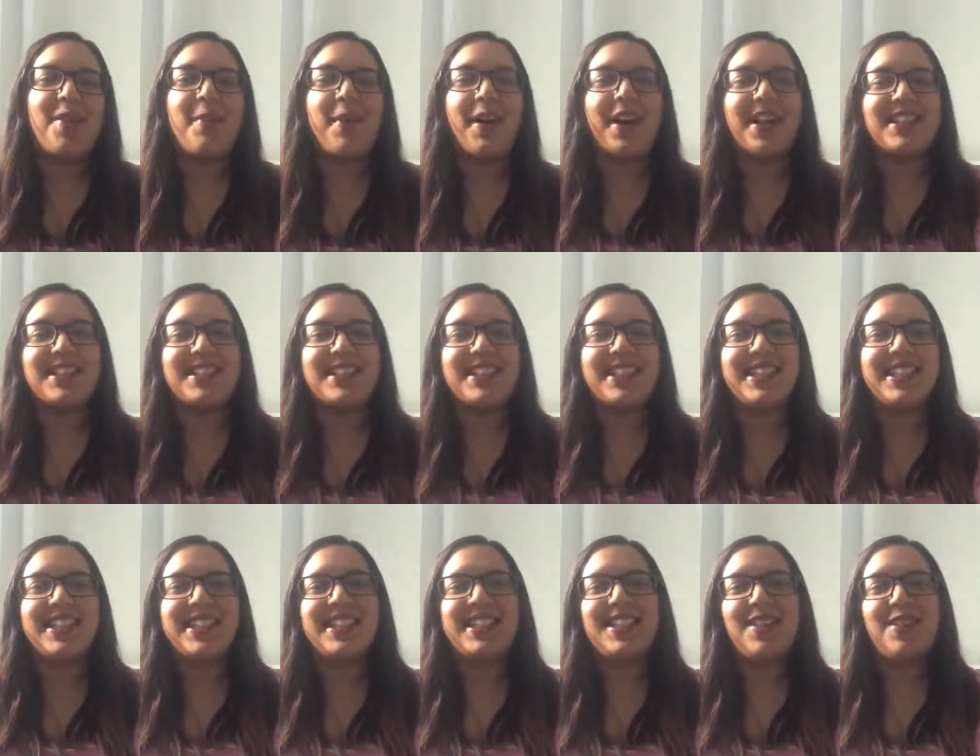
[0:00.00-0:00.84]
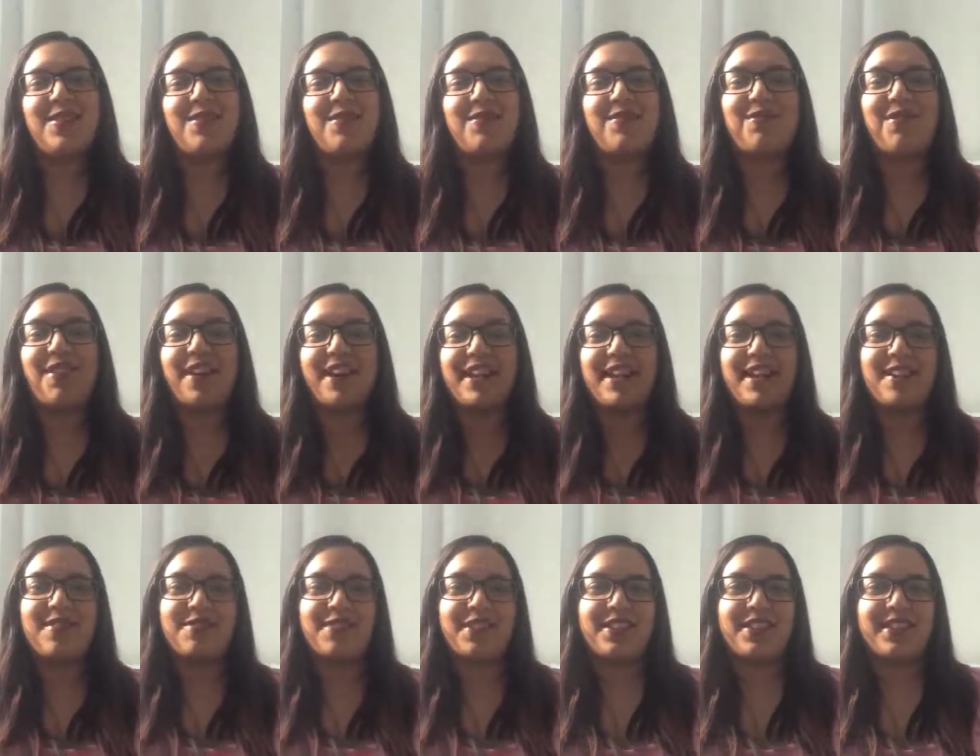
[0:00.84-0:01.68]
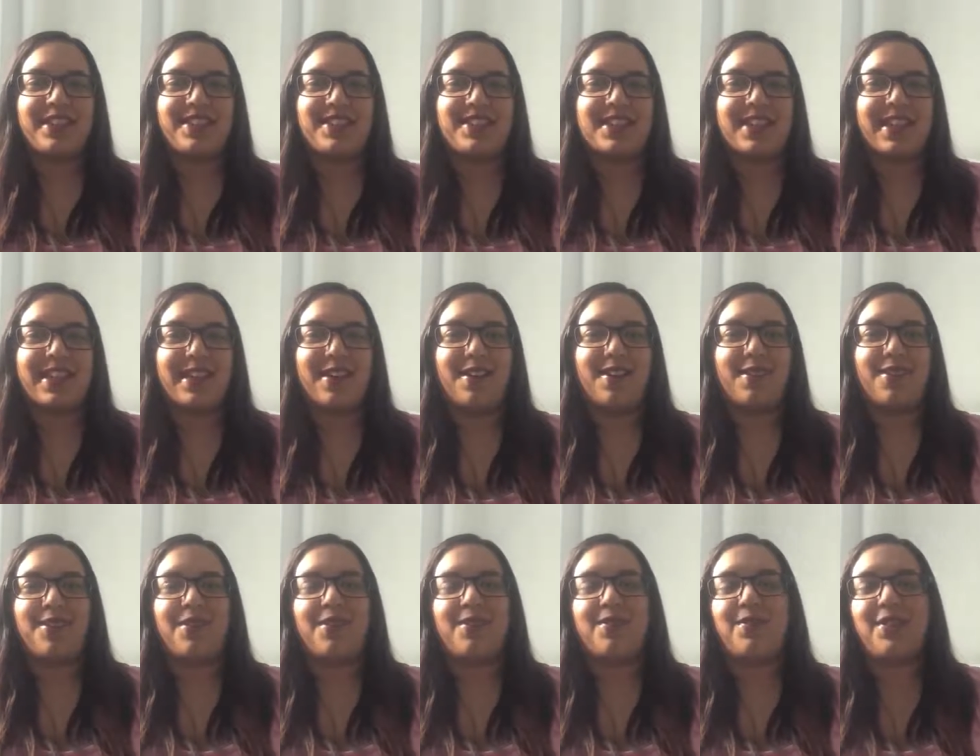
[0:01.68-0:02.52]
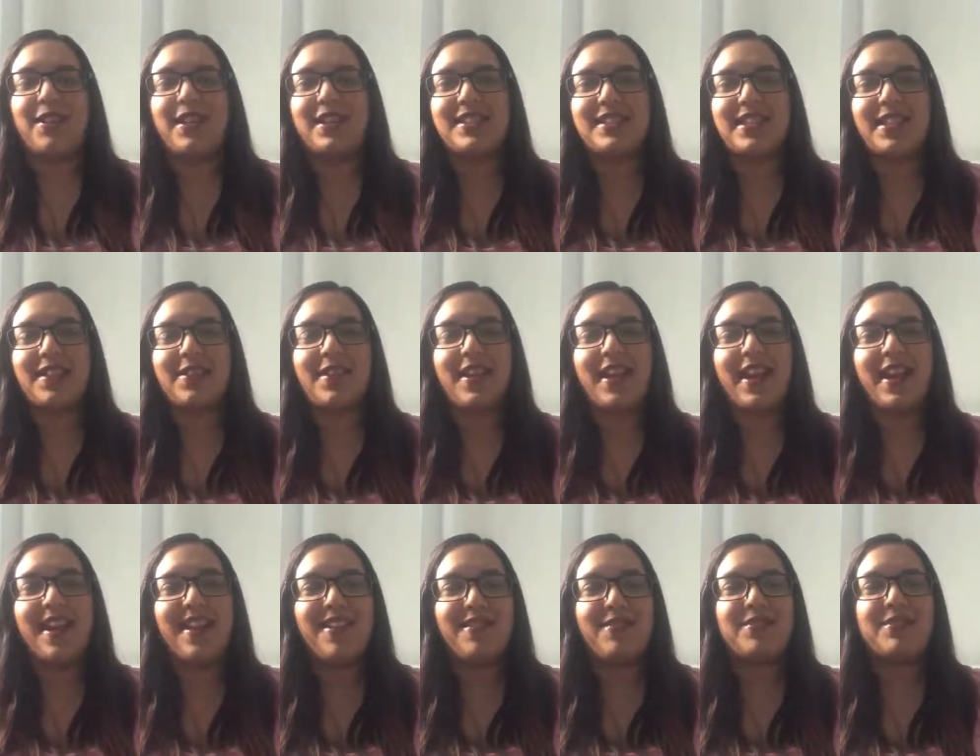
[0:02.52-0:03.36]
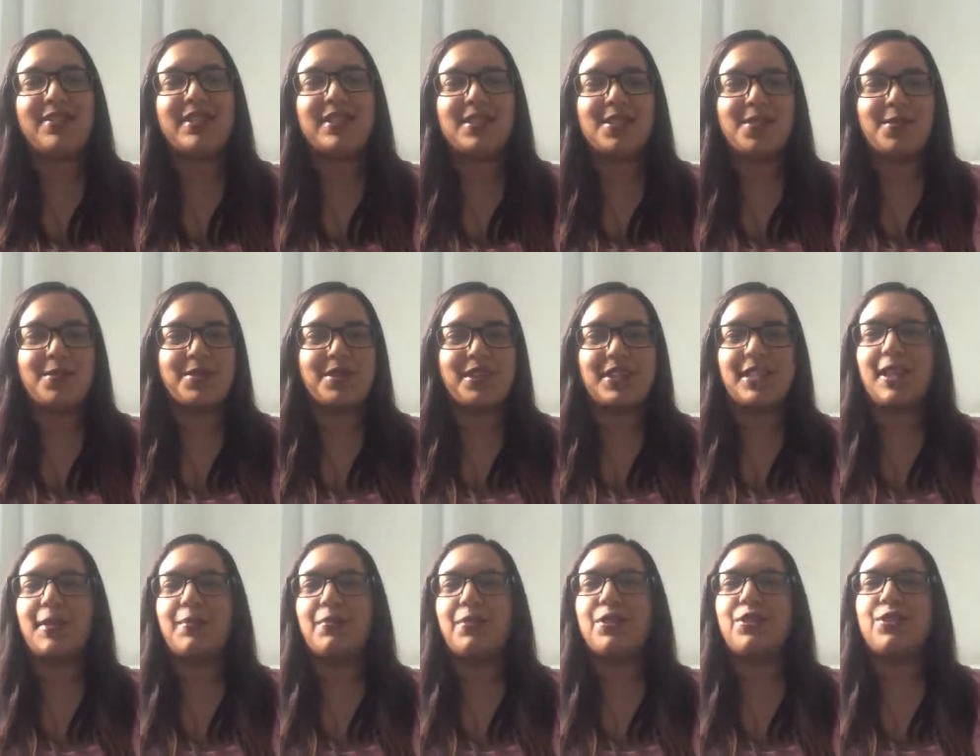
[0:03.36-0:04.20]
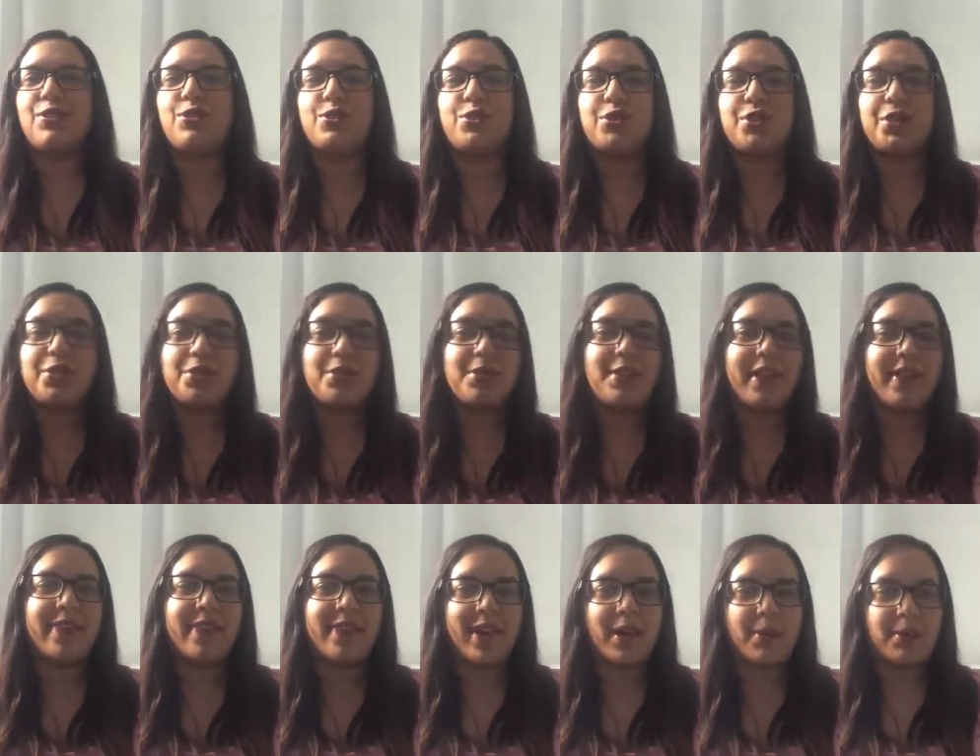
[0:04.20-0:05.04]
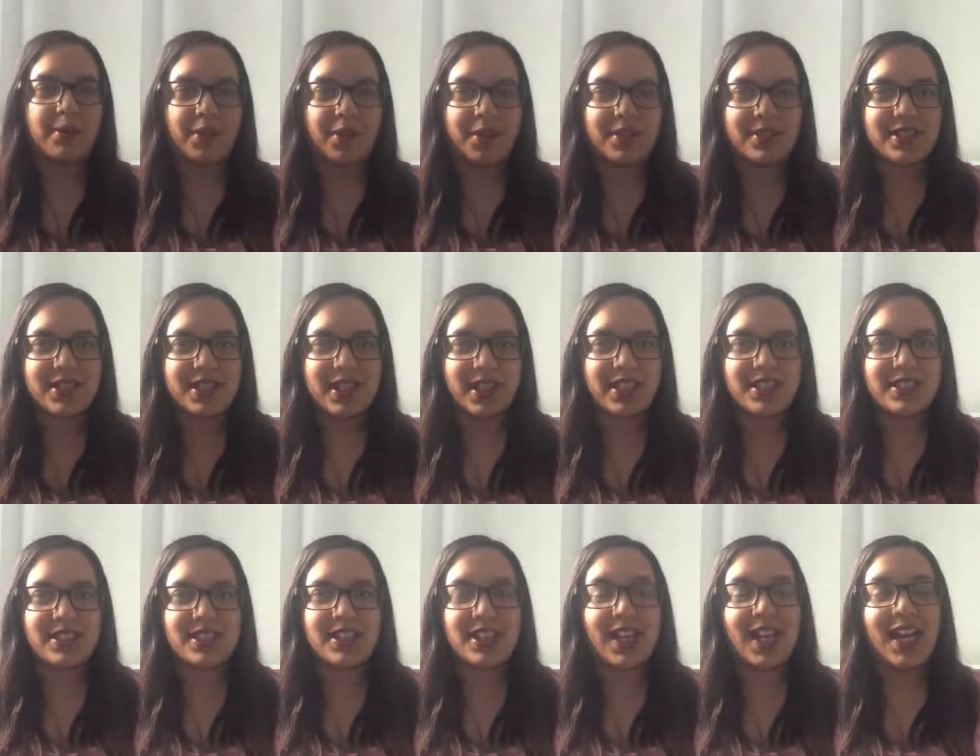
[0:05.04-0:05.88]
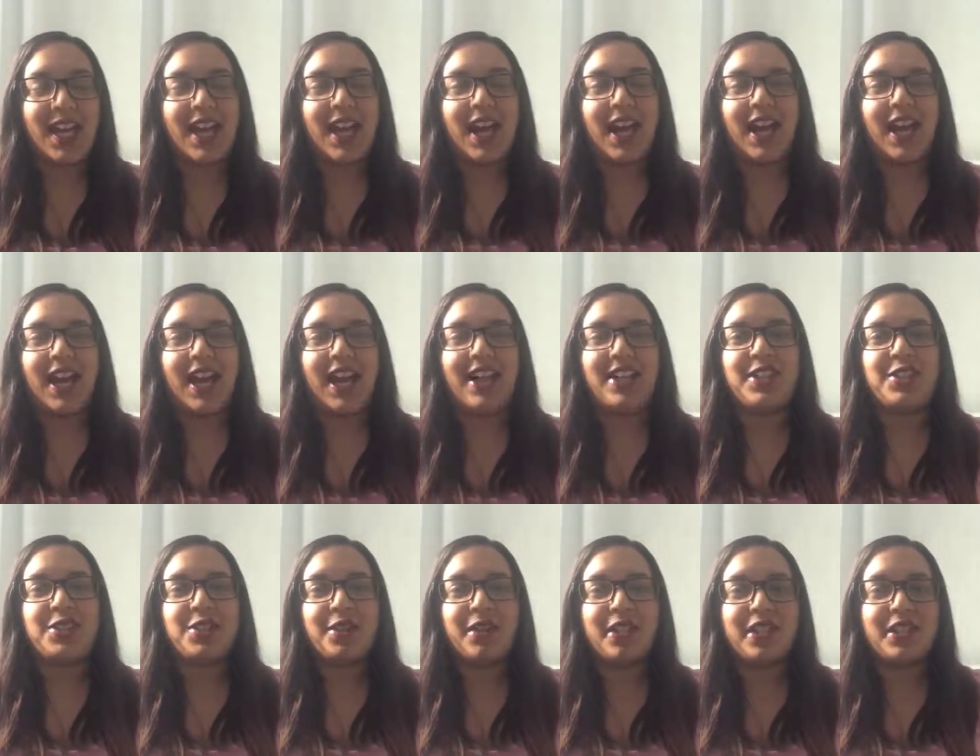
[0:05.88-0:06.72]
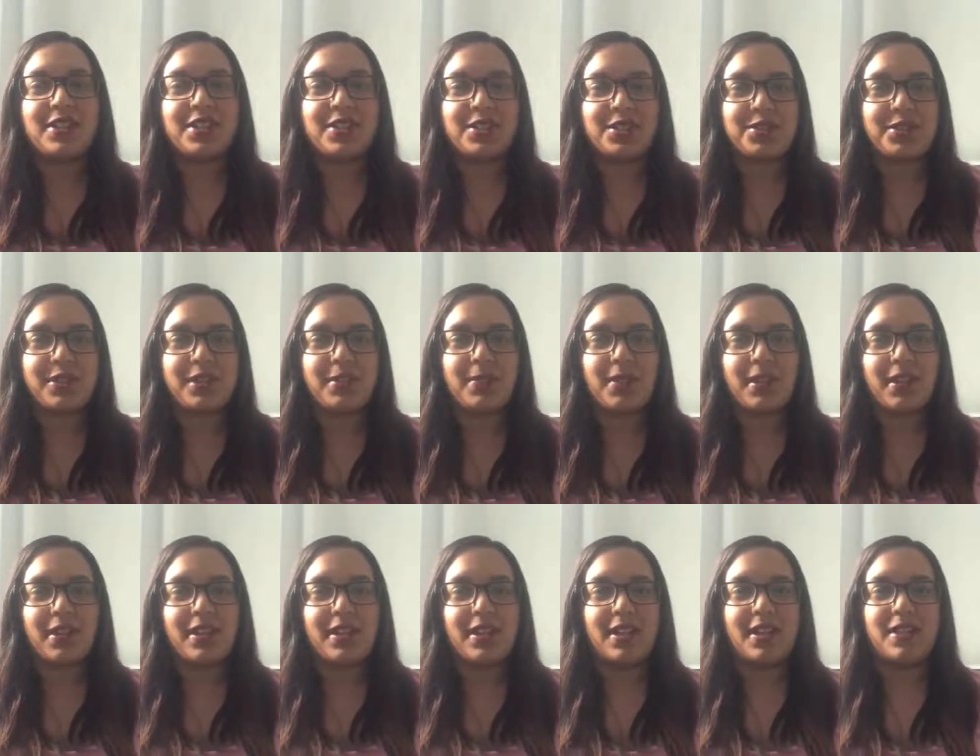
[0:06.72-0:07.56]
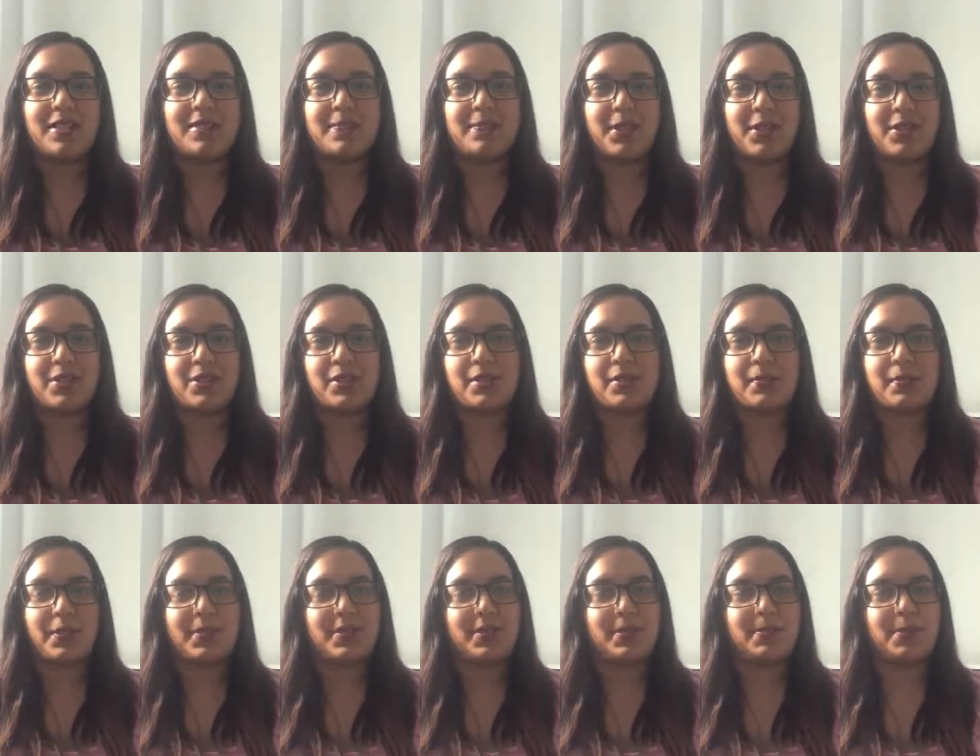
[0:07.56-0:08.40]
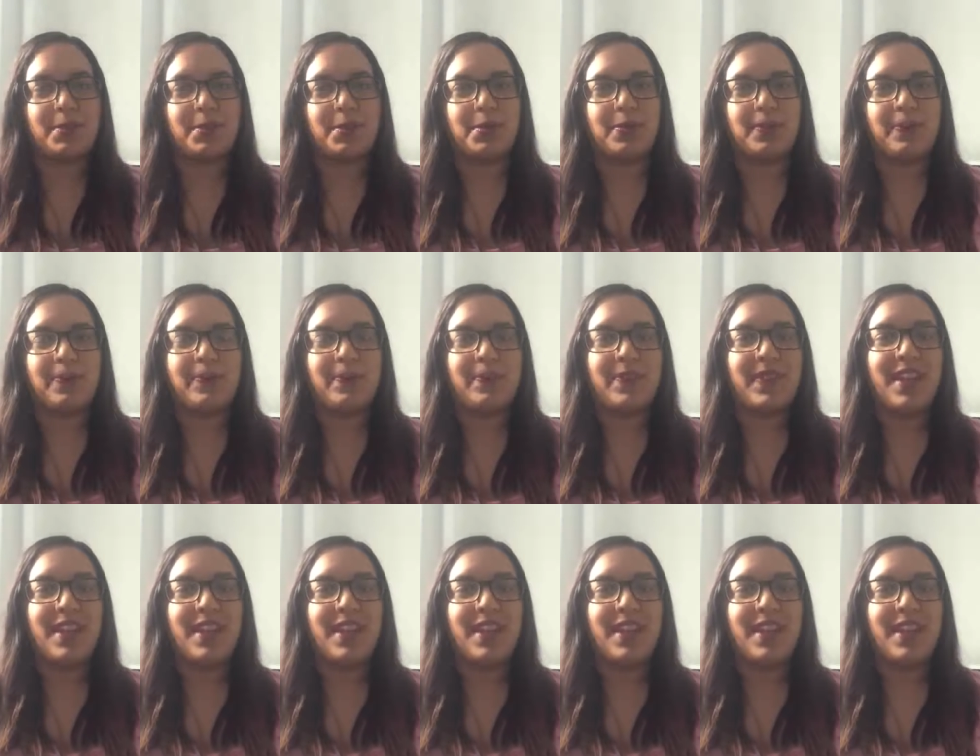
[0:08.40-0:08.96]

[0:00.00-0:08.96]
But ideally, write everything down, write down every single step that you do in that process, and try and streamline it as much as possible.